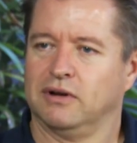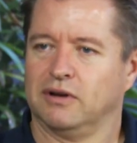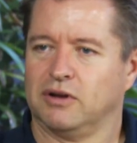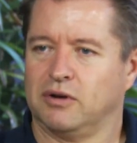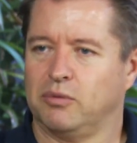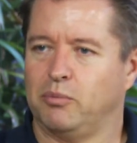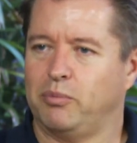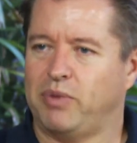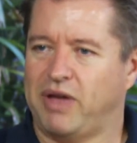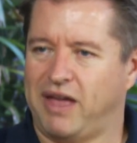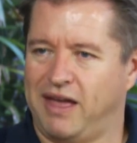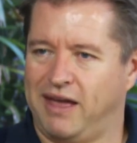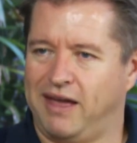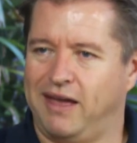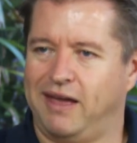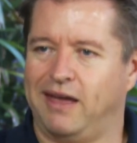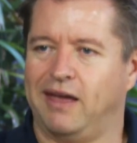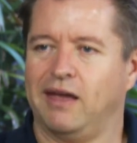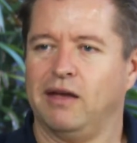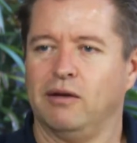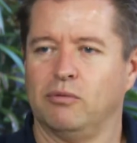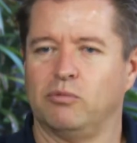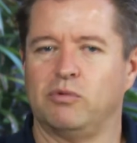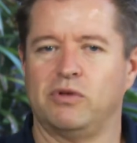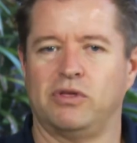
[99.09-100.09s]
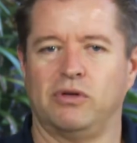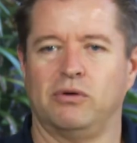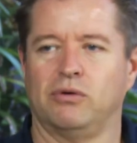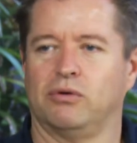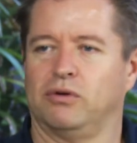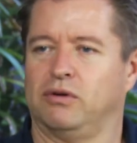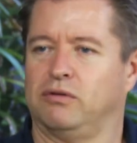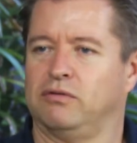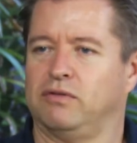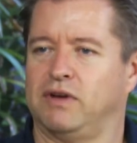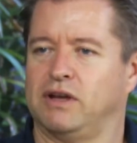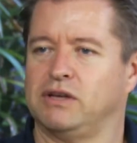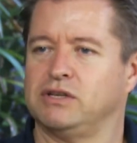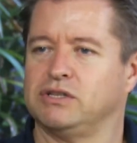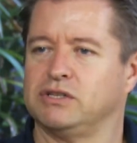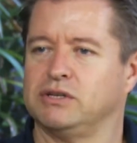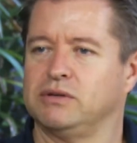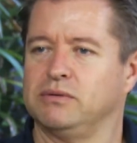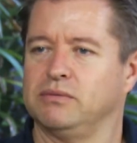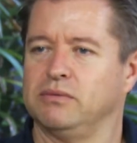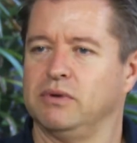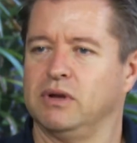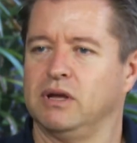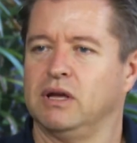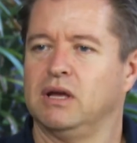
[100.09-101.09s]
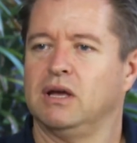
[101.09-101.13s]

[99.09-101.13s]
compare with your invention,